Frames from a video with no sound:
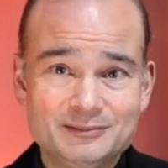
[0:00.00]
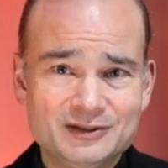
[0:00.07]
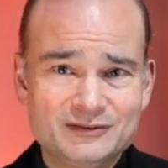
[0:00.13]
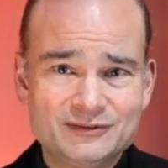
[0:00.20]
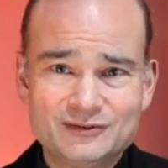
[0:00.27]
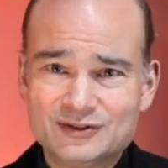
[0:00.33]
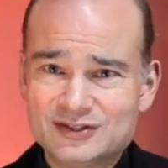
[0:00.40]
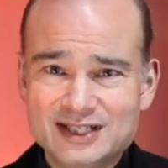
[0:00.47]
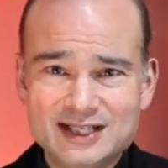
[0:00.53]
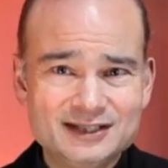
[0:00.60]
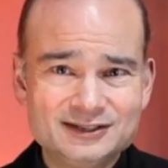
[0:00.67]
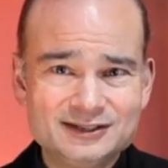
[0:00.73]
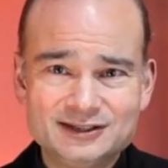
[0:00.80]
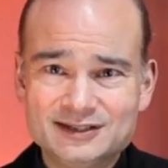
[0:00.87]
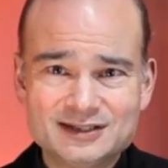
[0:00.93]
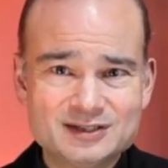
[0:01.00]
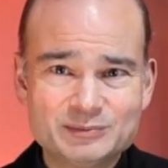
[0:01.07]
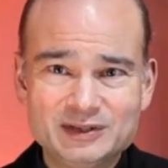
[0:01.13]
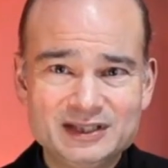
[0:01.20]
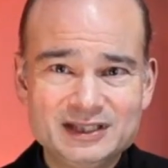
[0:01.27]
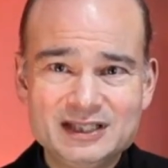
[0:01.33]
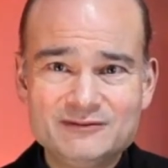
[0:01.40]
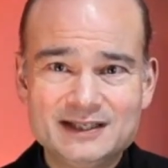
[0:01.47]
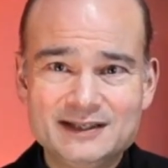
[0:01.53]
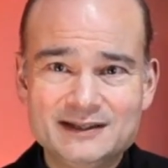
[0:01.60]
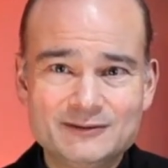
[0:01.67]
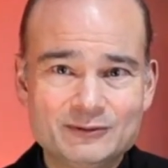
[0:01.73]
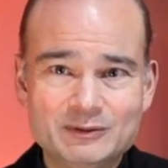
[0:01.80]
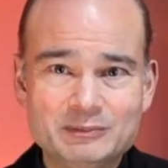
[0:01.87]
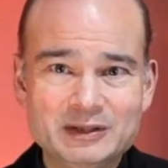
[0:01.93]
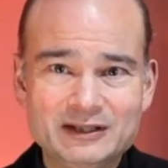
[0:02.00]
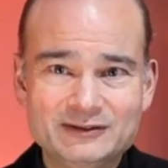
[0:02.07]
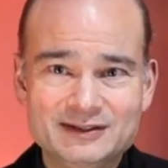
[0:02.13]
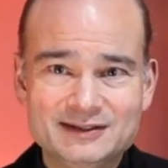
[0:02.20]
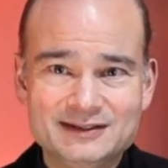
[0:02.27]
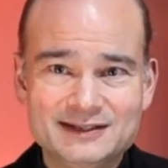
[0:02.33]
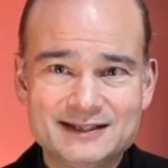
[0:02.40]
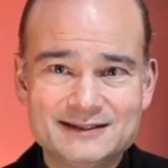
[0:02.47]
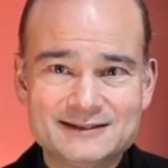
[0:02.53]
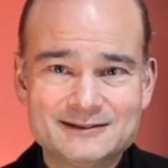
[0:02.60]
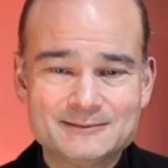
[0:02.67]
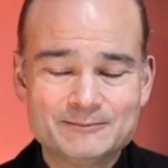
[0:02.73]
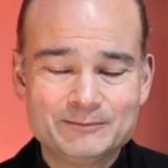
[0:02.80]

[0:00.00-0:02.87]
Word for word: But of course, Cassian doesn't believe in the rebellion yet.